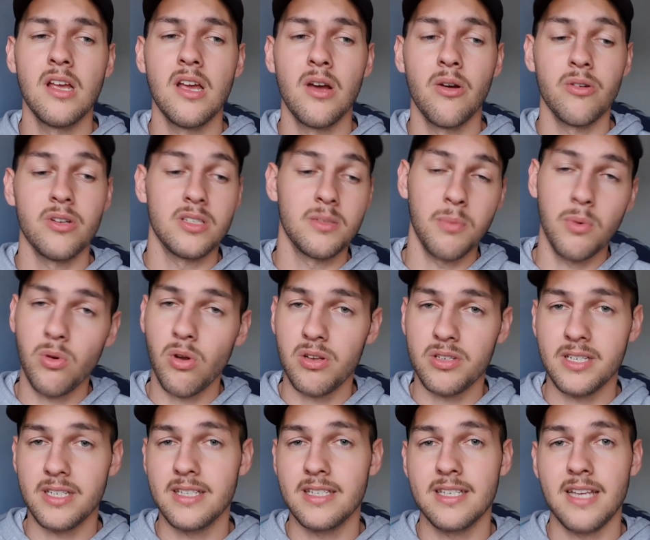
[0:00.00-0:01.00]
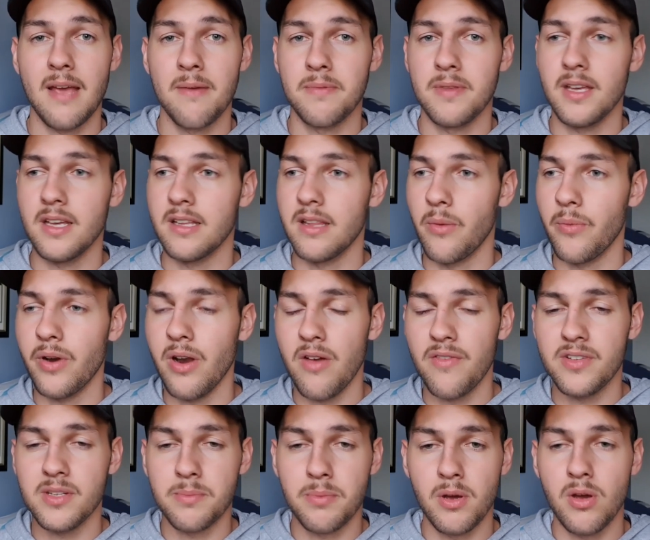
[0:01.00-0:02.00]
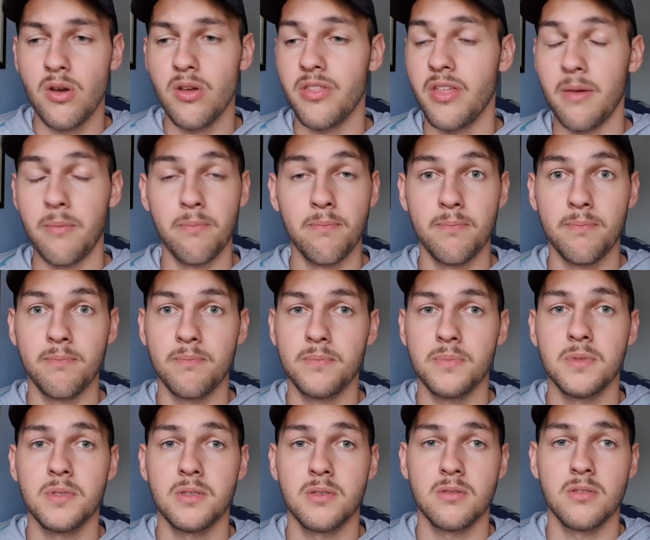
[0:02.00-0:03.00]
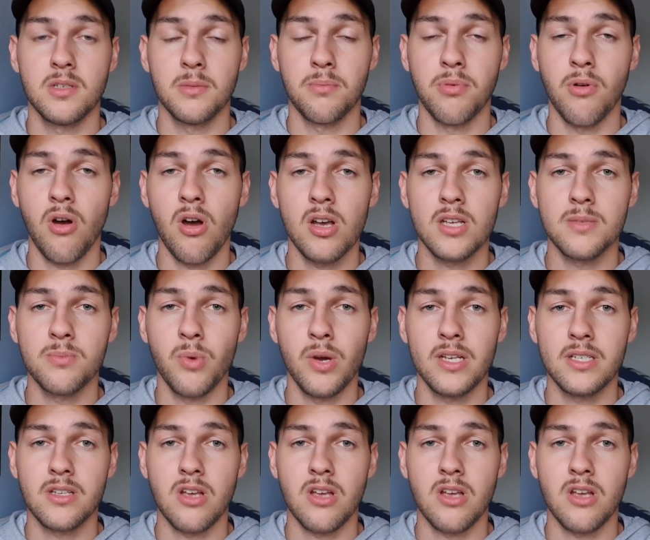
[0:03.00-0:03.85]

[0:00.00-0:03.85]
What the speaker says: Whereas the Bulldogs did the same thing. They went over to Perth, they surprised West